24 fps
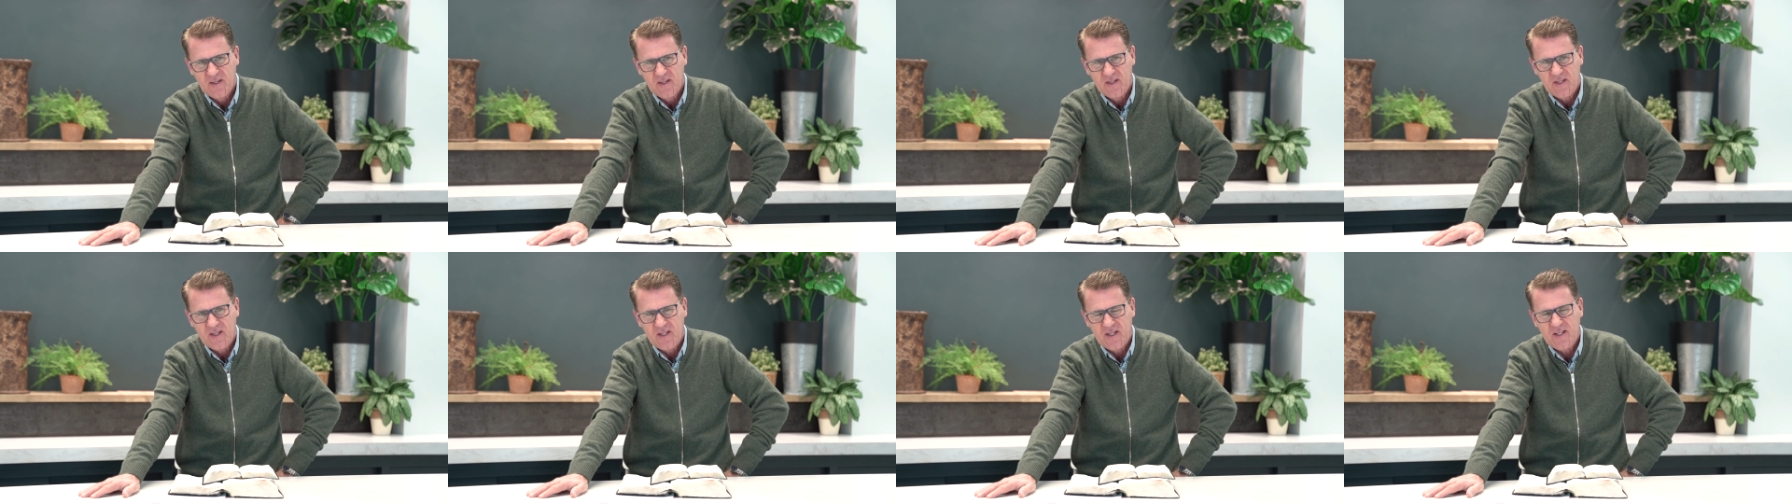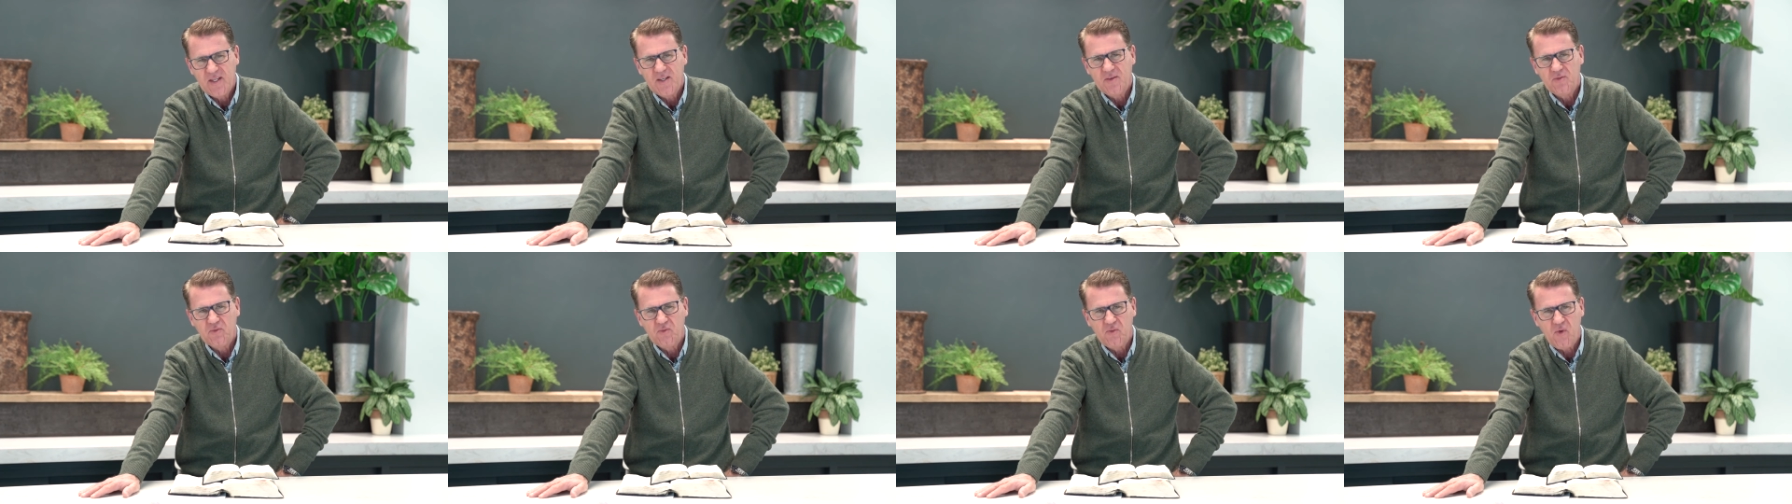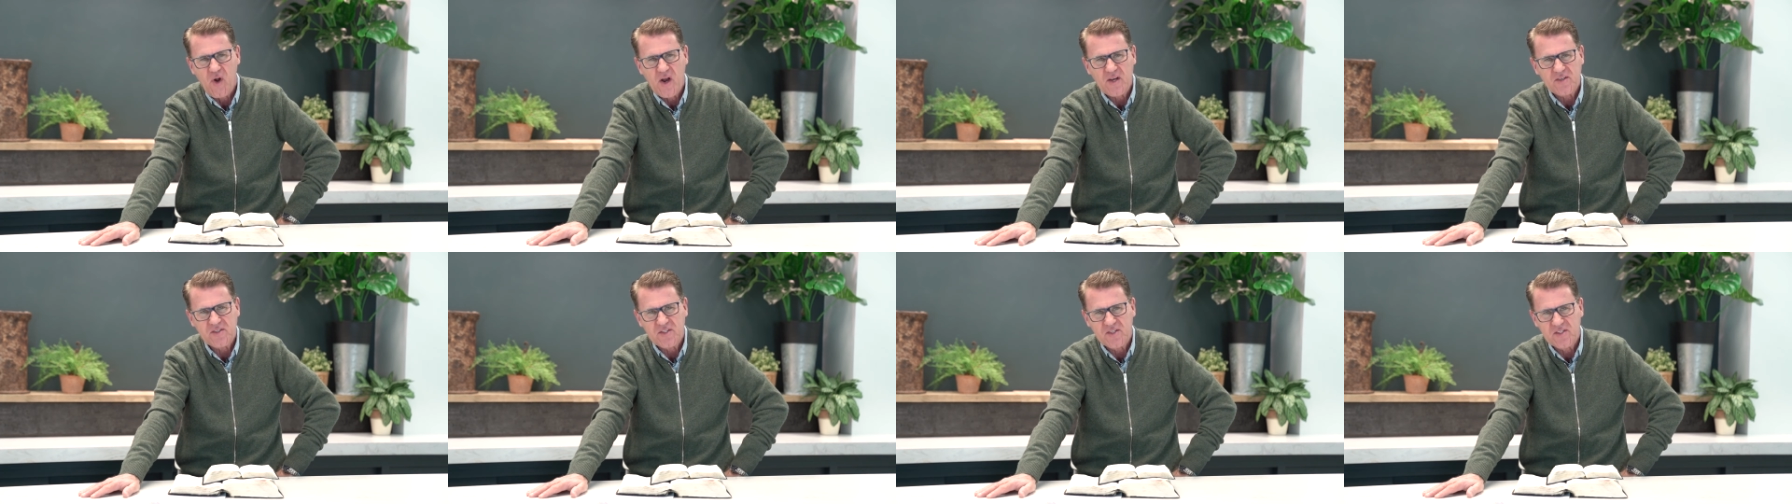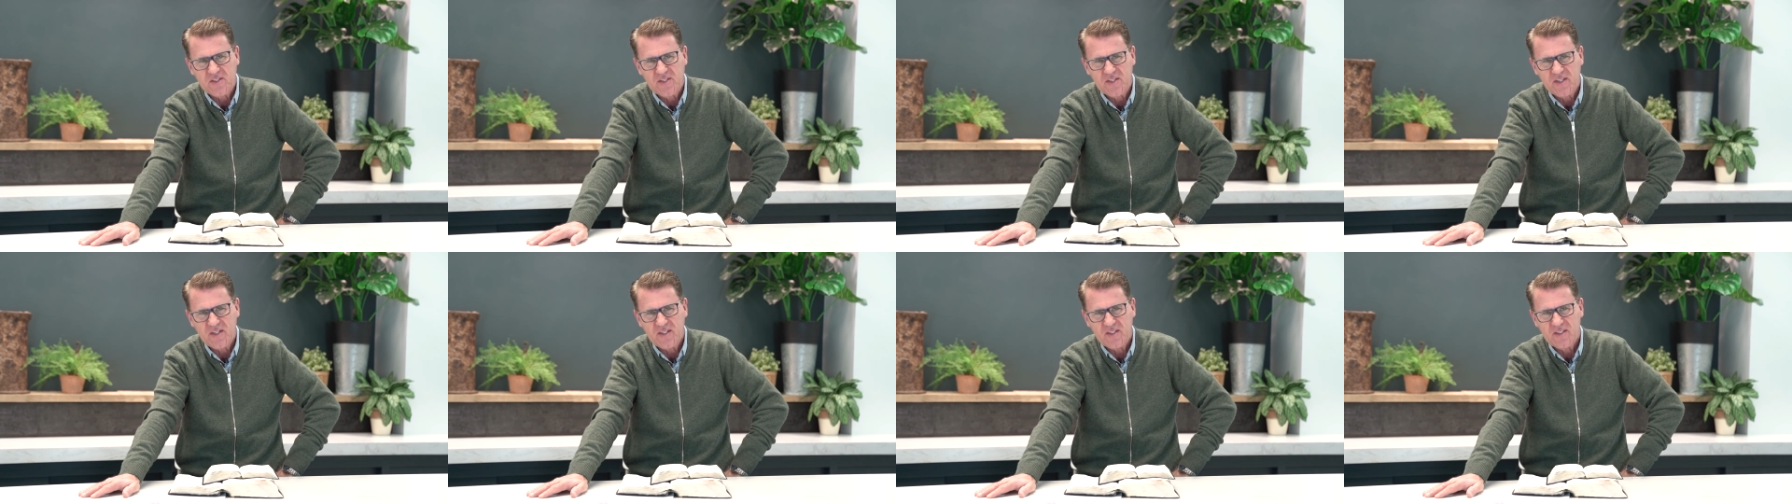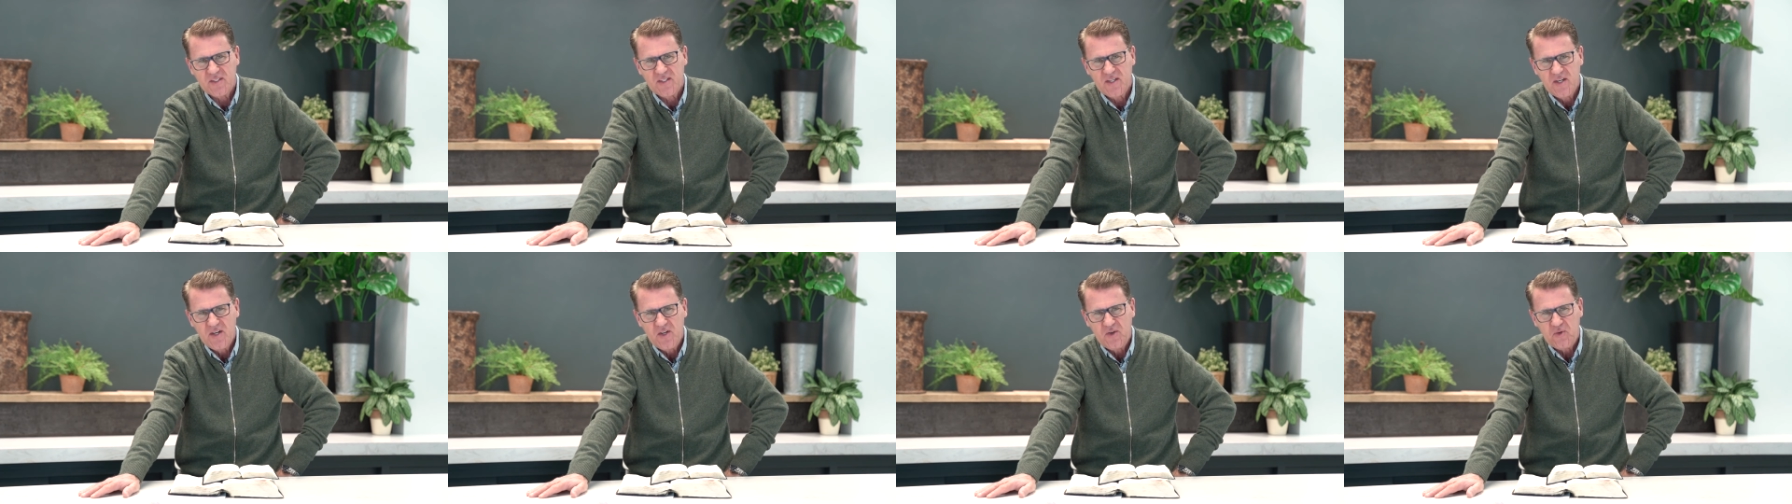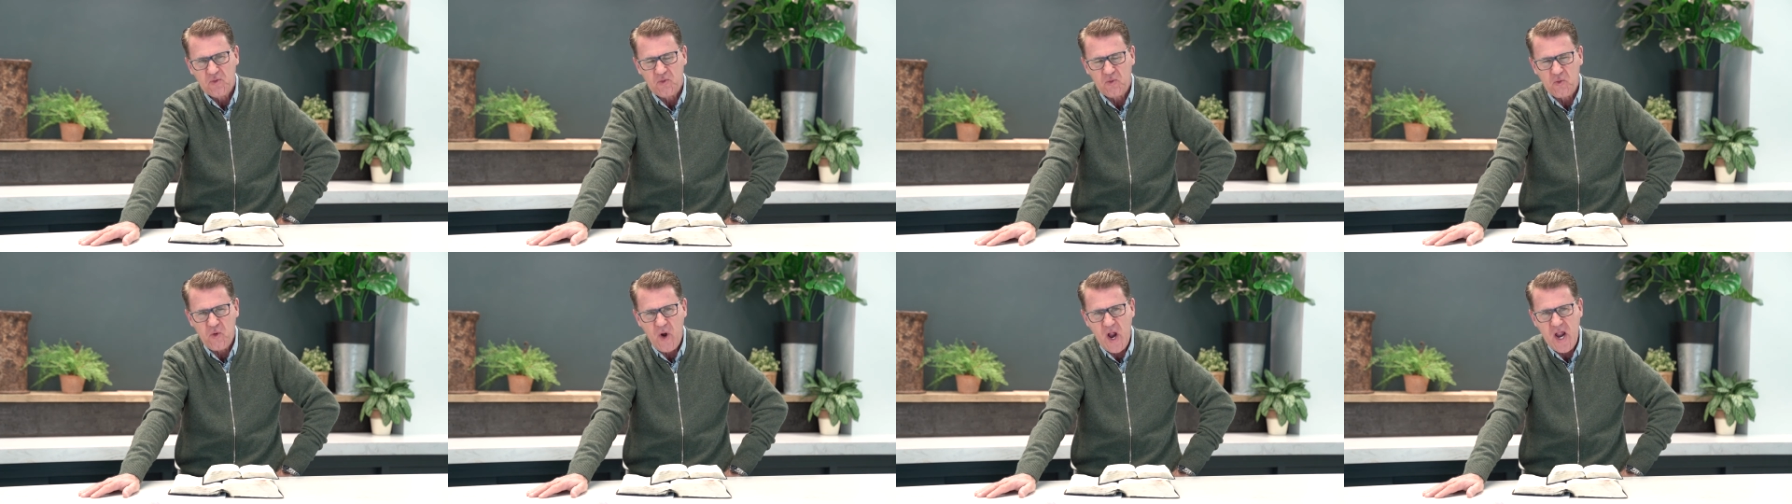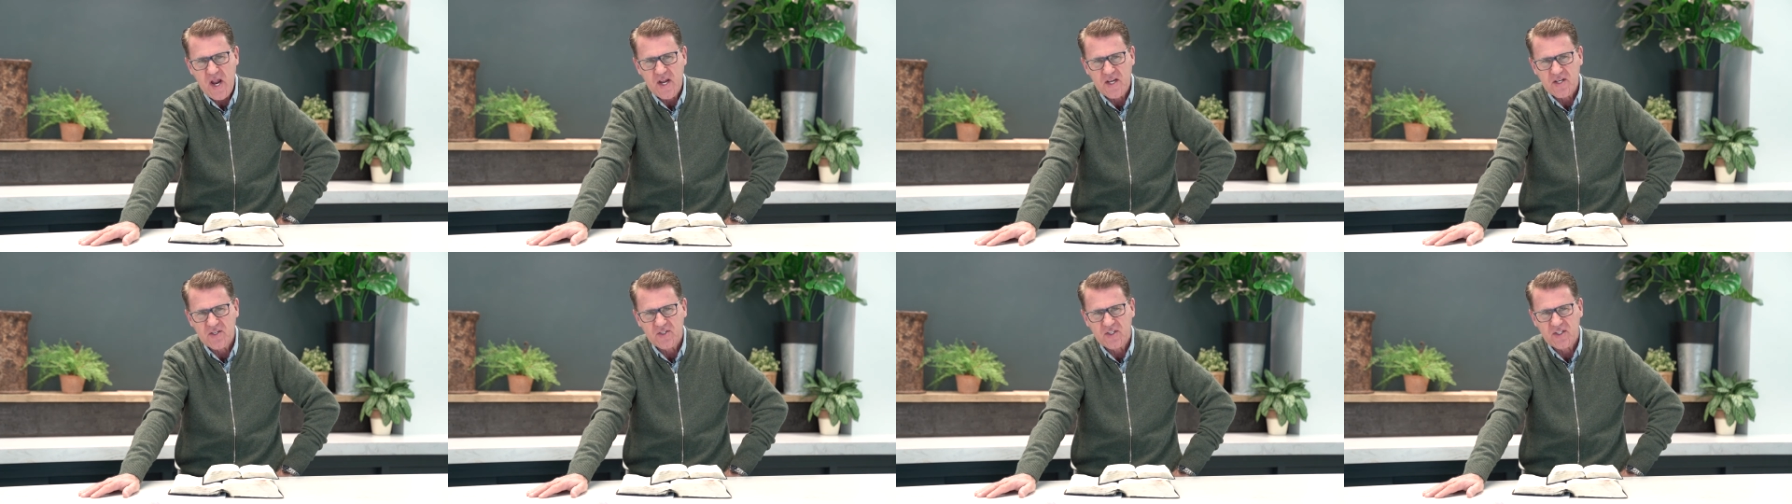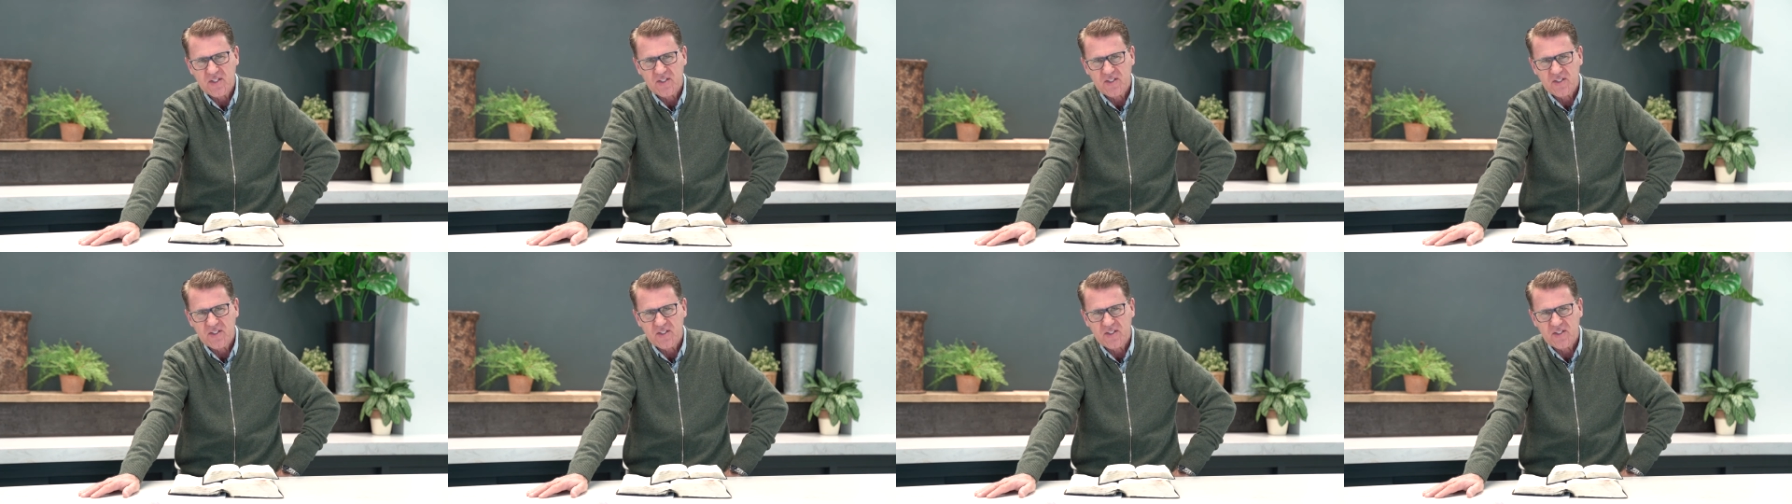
He watches it, weighs